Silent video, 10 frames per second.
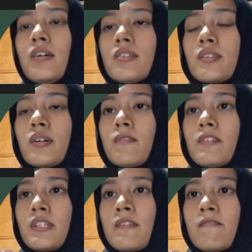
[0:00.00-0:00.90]
So
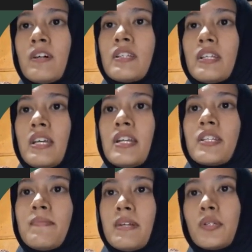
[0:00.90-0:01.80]
first thing first, it is
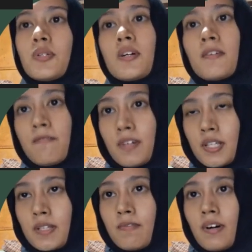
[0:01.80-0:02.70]
similar to the
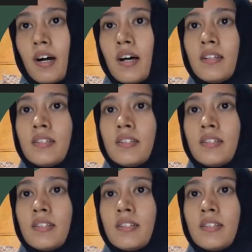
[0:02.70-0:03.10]
first file.